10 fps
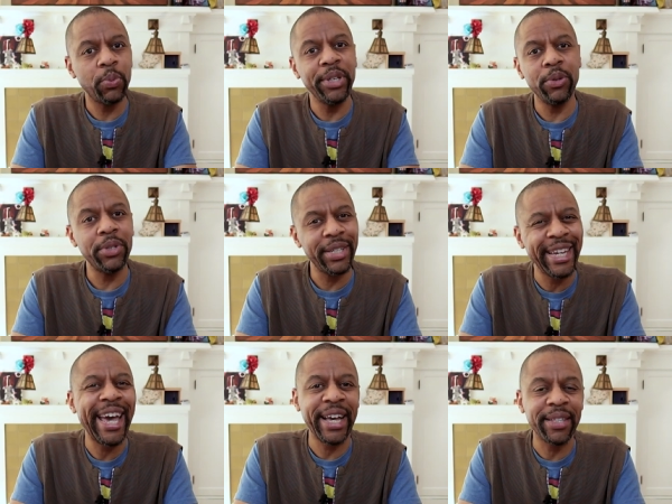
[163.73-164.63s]
we use a
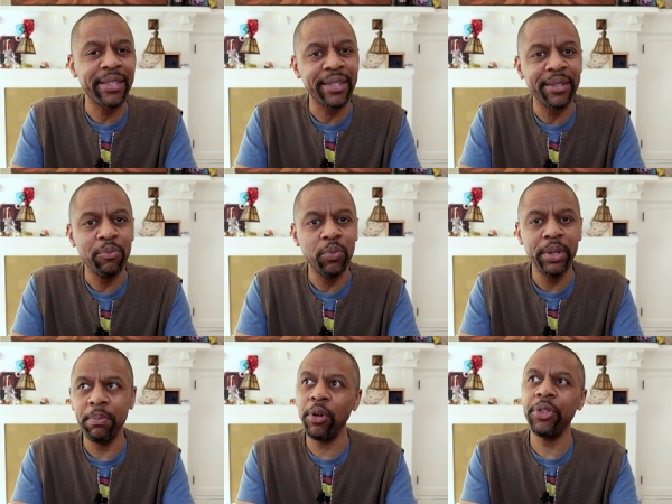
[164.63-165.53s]
NAS.
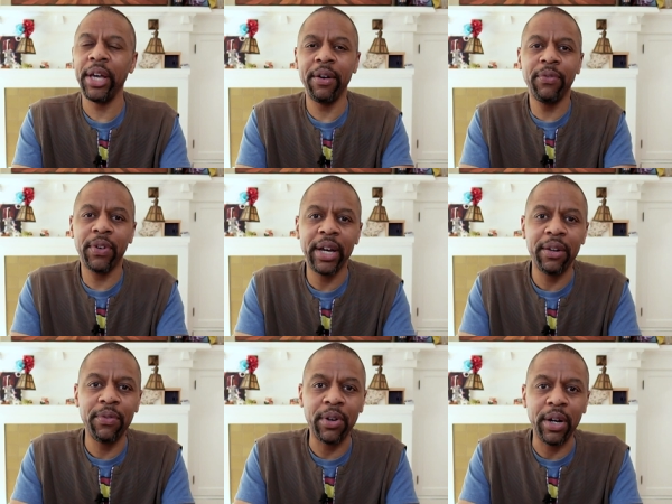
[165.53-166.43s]
We both have
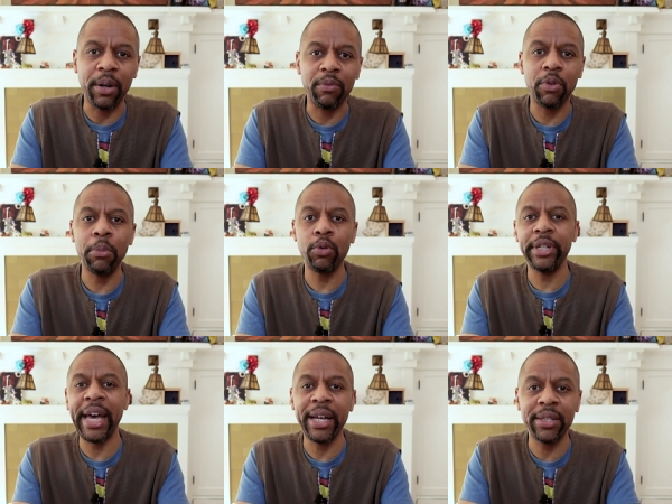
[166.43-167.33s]
kind of remote
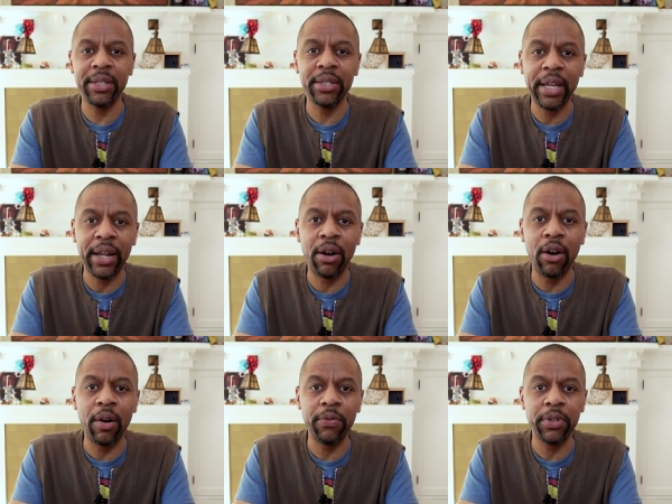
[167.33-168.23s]
NASs at our
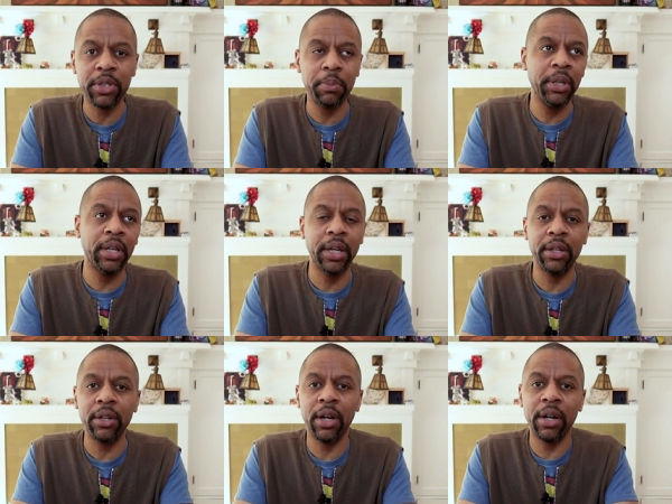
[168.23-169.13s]
office, me
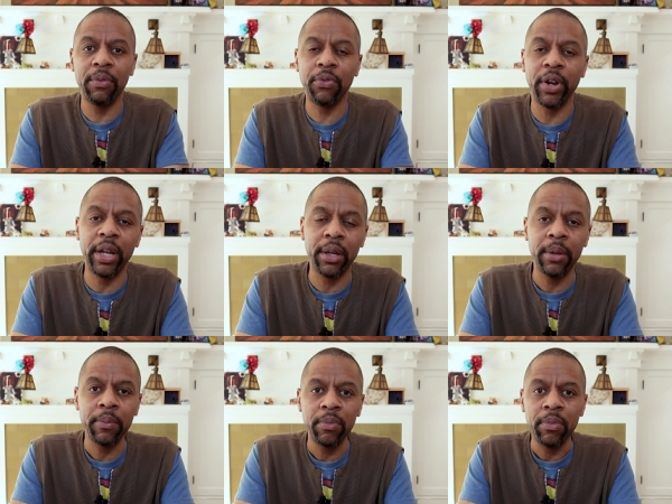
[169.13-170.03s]
and Frank.
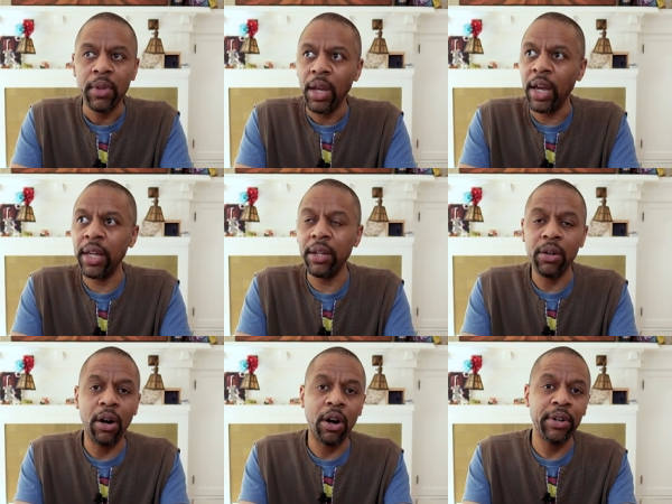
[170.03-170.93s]

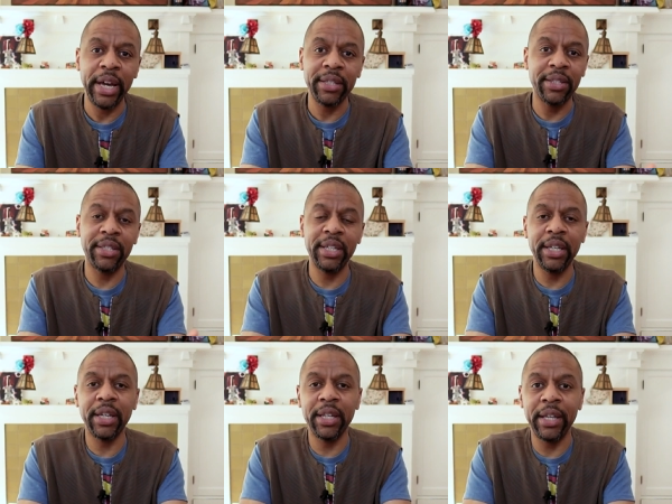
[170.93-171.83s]
And our NAS is
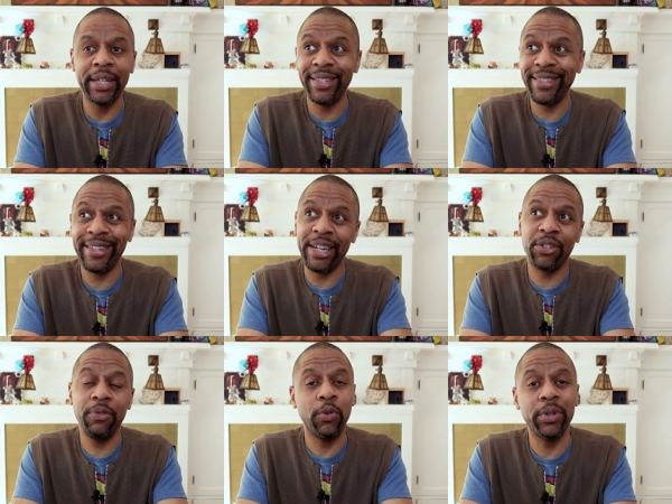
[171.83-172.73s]
sync, and that's
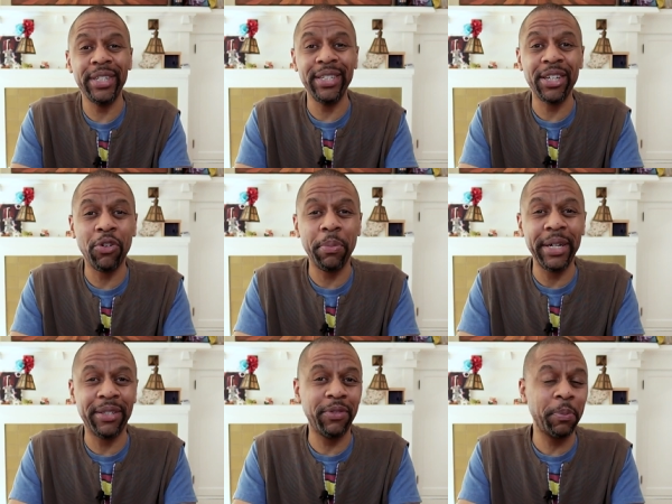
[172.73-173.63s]
actually 14
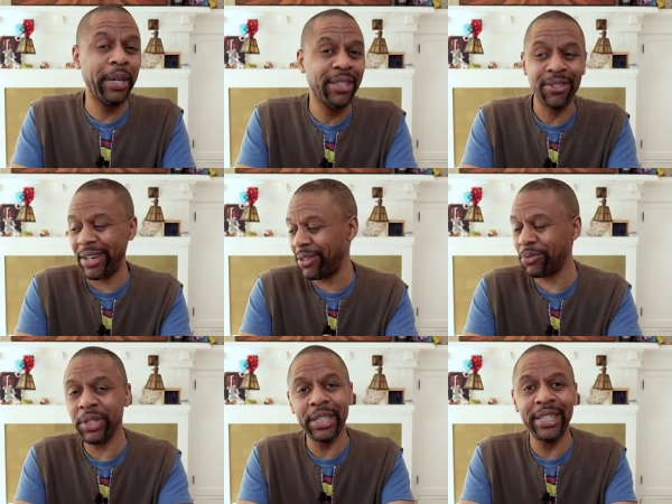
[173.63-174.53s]
terabytes of space. So I
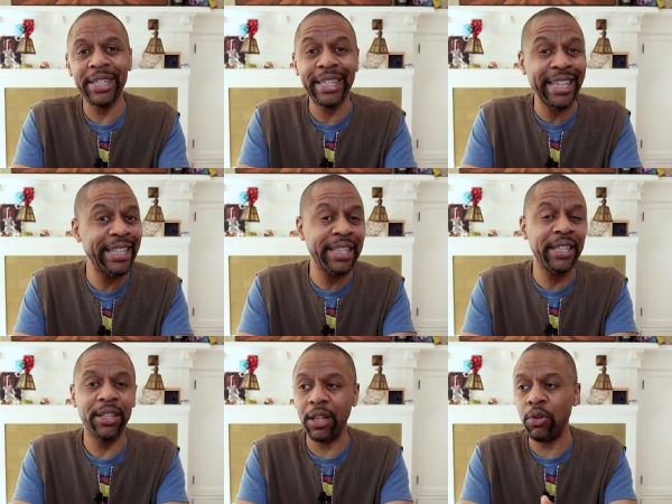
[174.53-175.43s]
don't really need it
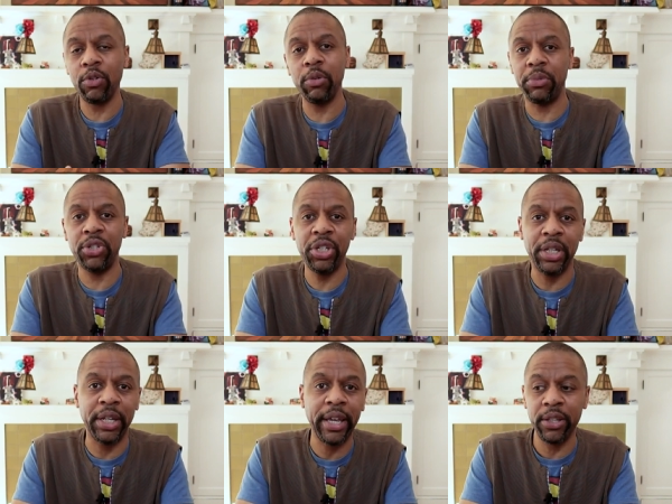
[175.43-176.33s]
in the local
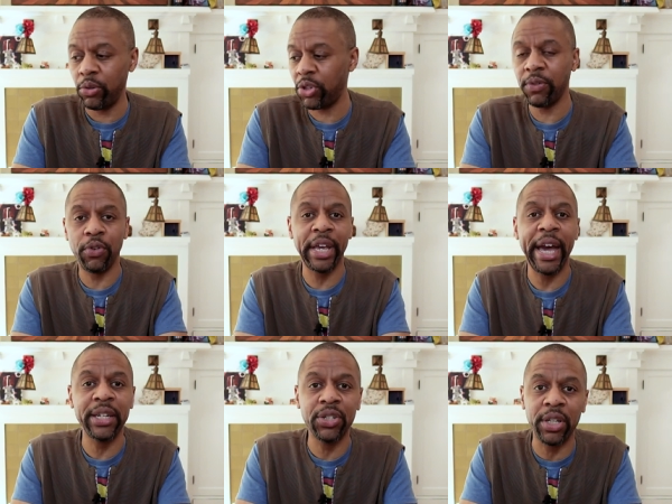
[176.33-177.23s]
machine. I can use this for
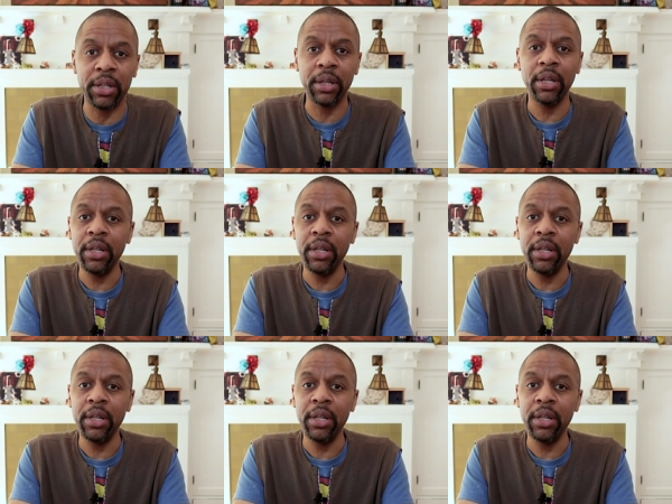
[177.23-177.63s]
caching and,